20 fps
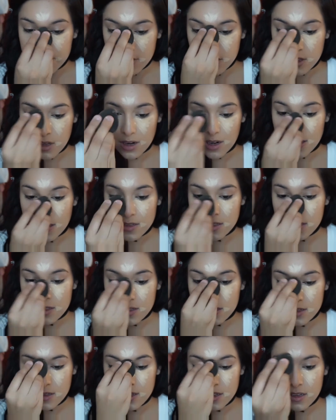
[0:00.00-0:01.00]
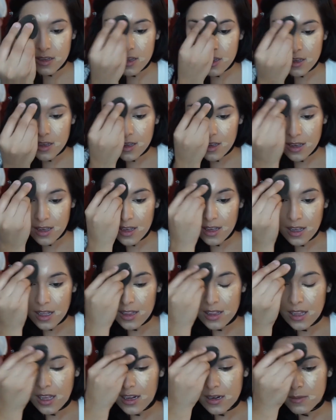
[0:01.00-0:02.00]
NARS. A
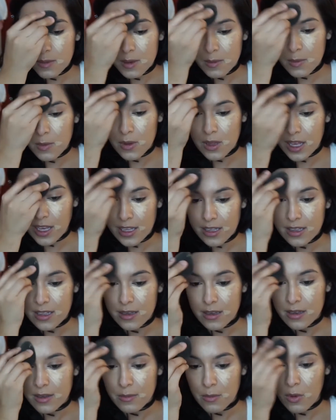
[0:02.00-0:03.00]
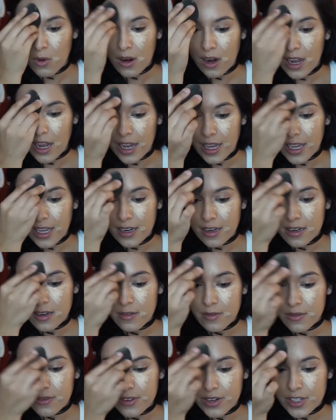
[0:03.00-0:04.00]
lot of people like the more high-end
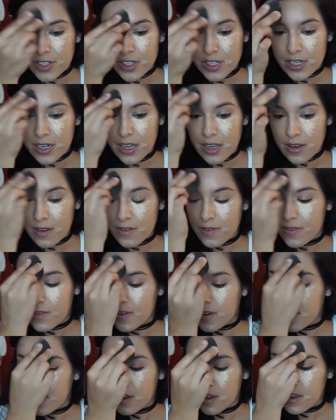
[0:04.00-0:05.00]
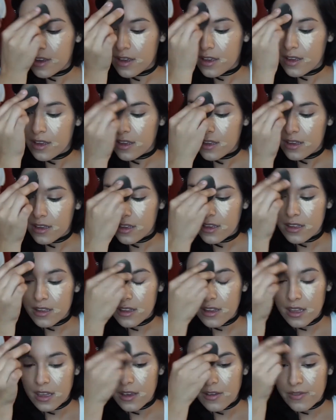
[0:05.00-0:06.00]
version of
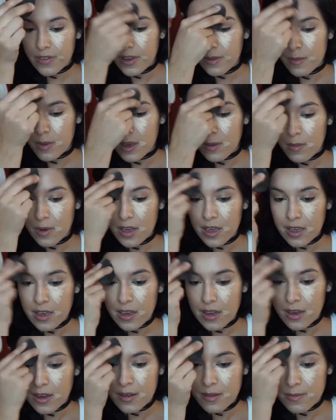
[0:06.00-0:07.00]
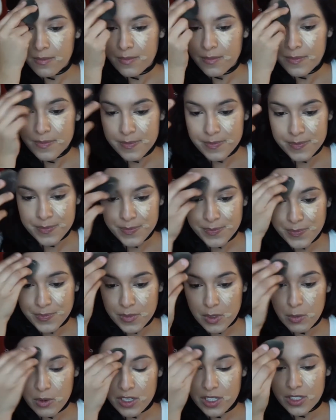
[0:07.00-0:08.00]
the Fit Me, but
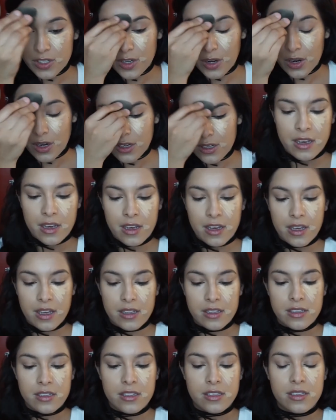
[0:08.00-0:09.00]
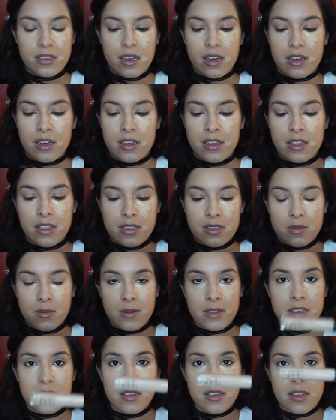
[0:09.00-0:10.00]
which is NARS. It's this
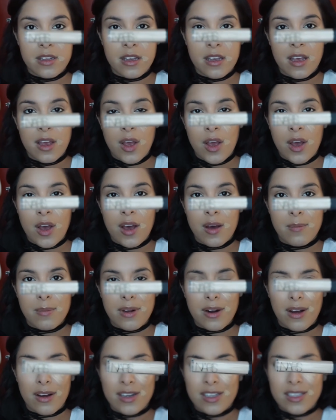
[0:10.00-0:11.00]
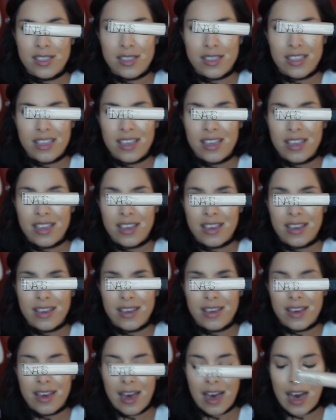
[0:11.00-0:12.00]
one. But honestly,
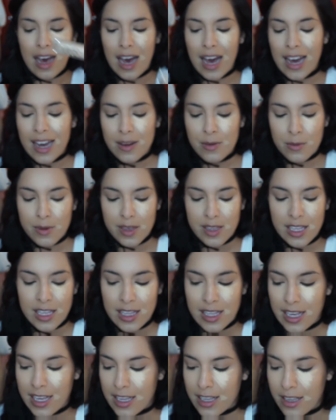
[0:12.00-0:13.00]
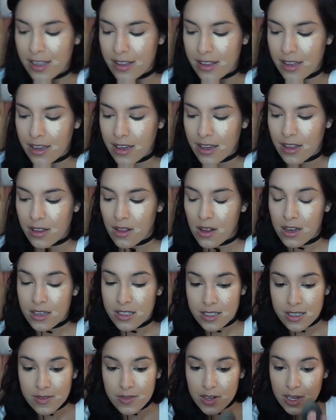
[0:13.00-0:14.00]
I really like the
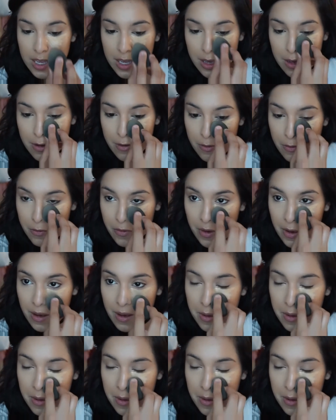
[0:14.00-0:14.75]
longevity of